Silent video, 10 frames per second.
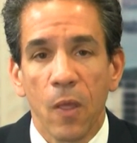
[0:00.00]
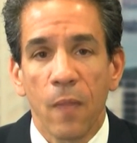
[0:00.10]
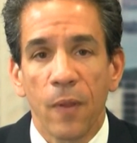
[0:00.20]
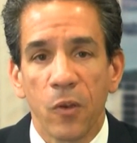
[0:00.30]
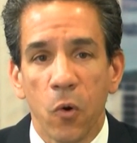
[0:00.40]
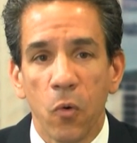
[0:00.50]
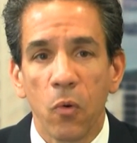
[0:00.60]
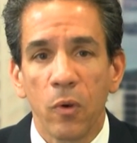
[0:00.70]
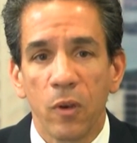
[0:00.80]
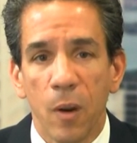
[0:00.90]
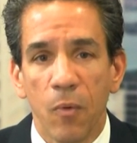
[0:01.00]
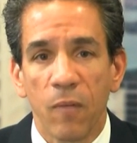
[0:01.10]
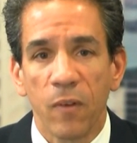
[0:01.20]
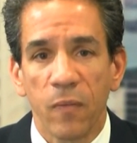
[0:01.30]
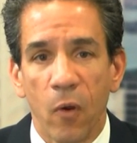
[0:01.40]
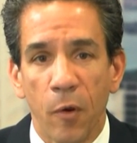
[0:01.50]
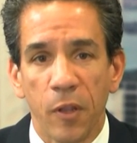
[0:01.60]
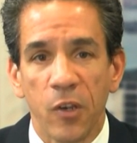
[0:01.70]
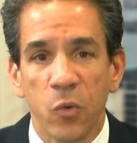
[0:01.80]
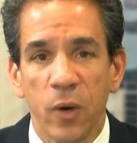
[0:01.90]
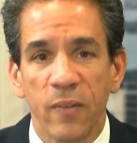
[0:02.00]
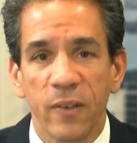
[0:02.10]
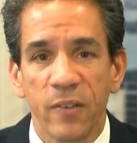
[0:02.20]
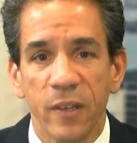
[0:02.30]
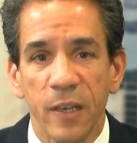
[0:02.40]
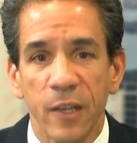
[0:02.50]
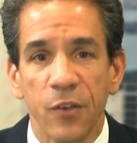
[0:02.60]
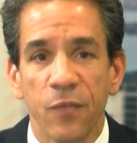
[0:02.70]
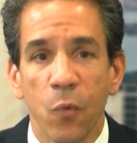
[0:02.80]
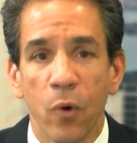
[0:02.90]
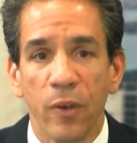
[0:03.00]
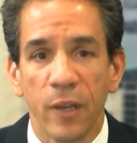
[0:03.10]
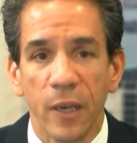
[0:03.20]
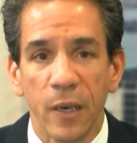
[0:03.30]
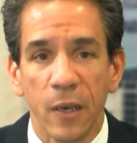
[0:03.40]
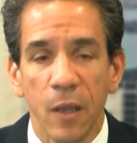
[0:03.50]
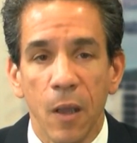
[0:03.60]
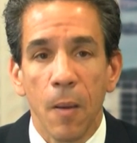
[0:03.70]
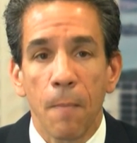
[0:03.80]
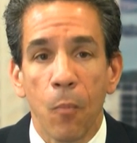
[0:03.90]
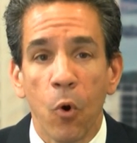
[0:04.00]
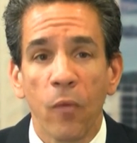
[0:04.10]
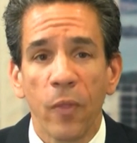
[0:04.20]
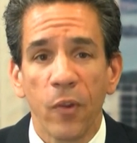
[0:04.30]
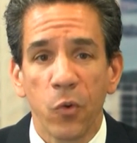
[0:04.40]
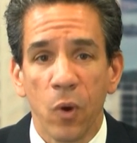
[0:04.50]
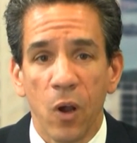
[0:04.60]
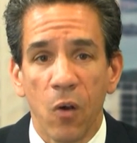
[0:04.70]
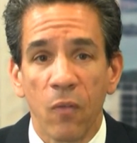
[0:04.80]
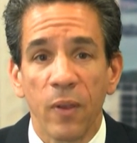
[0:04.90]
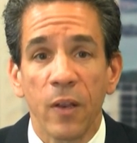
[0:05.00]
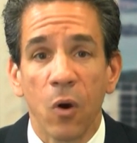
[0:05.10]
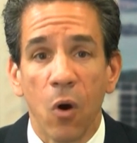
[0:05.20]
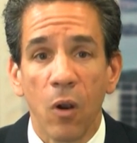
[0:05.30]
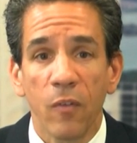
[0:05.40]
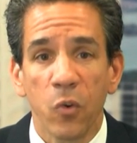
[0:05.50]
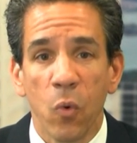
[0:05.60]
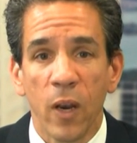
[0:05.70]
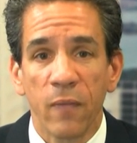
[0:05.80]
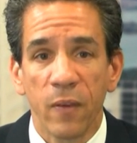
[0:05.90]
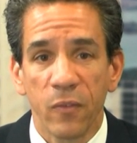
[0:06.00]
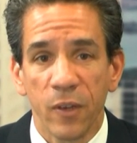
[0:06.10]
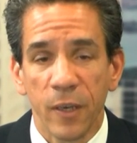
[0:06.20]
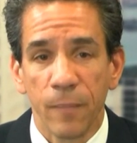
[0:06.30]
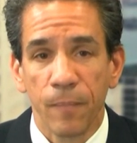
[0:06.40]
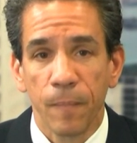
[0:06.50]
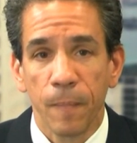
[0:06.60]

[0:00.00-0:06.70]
The total number of defaults in 2016 is 14, more than the 12 in all of 2015.